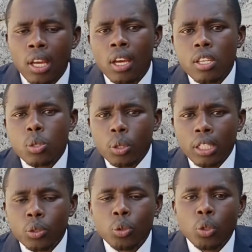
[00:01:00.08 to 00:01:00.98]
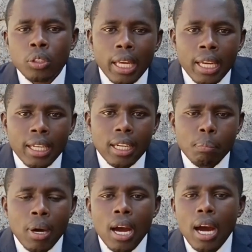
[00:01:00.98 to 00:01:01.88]
so that you don't end up
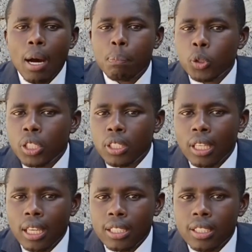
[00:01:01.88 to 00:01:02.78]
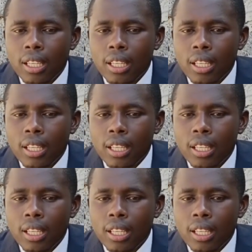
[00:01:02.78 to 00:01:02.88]
approaching the guest